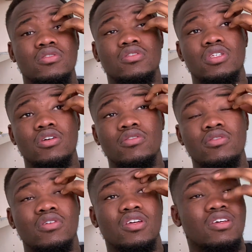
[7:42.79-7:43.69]
So
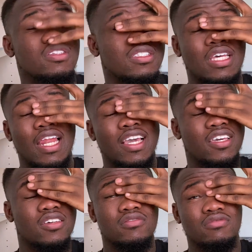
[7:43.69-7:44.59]
these are
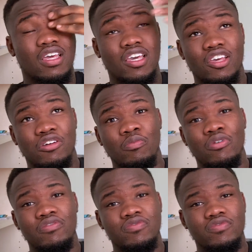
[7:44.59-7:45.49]
like a couple
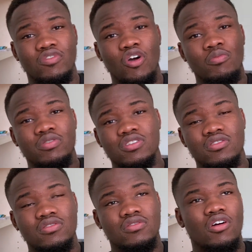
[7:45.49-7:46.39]
of
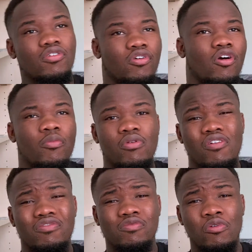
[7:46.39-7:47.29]
companies or couple
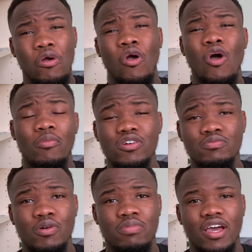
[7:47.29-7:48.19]
of common
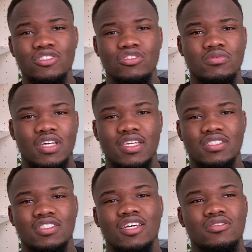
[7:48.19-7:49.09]
popular jobs that I
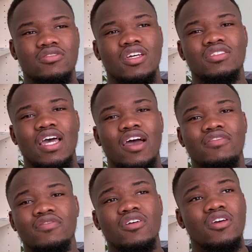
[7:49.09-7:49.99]
see that students
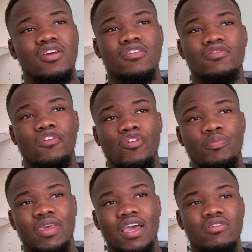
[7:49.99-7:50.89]
have.
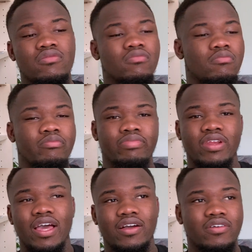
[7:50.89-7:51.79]
European,
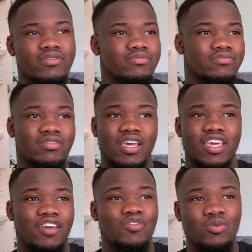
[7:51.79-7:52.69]
Black, like
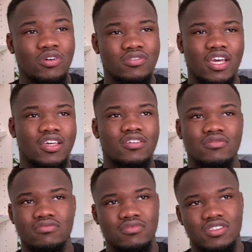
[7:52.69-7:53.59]
everyone, like
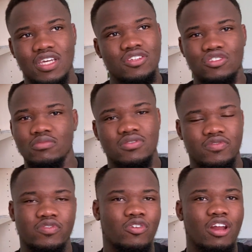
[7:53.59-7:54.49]
these are jobs
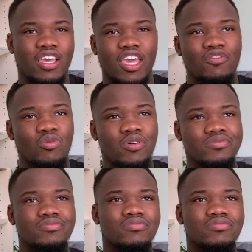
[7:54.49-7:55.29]
for like everyone.